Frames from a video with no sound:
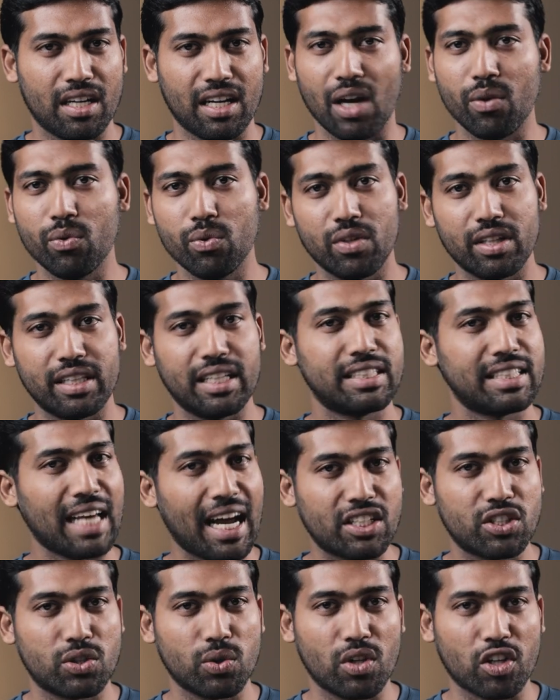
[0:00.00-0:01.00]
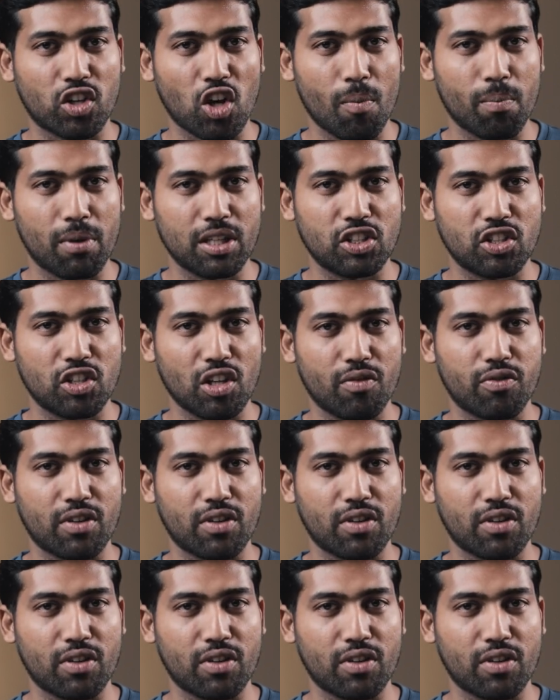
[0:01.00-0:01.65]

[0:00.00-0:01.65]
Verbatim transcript: Now, this adds to the complexity